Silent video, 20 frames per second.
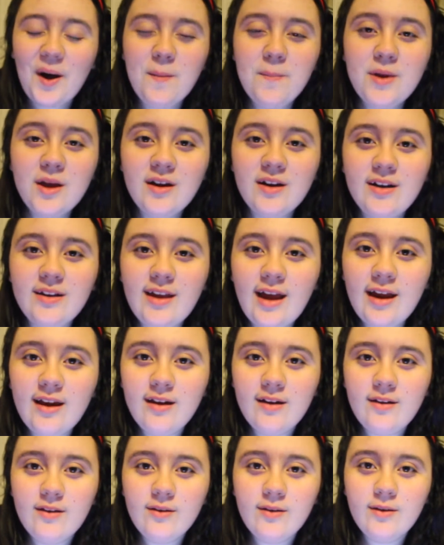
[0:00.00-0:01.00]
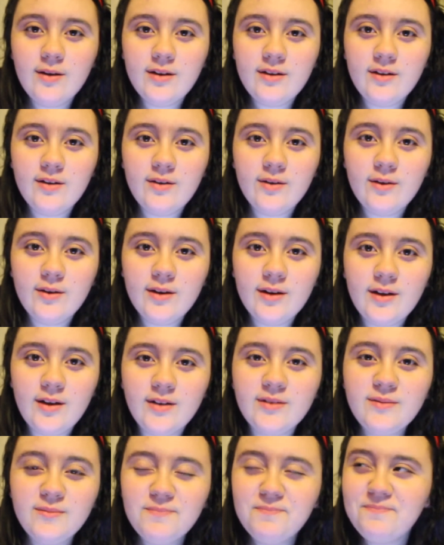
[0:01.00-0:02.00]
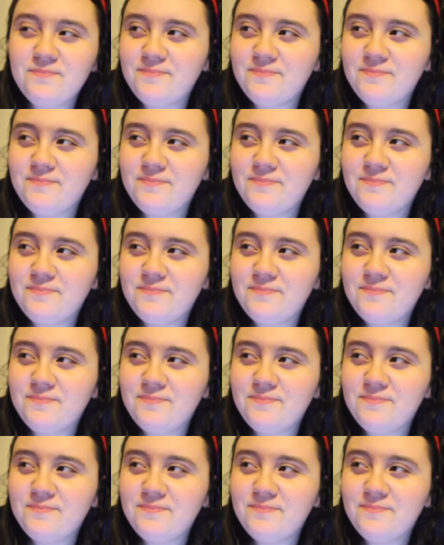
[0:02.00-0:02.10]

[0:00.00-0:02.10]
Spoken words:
I'm here today to do a tutorial.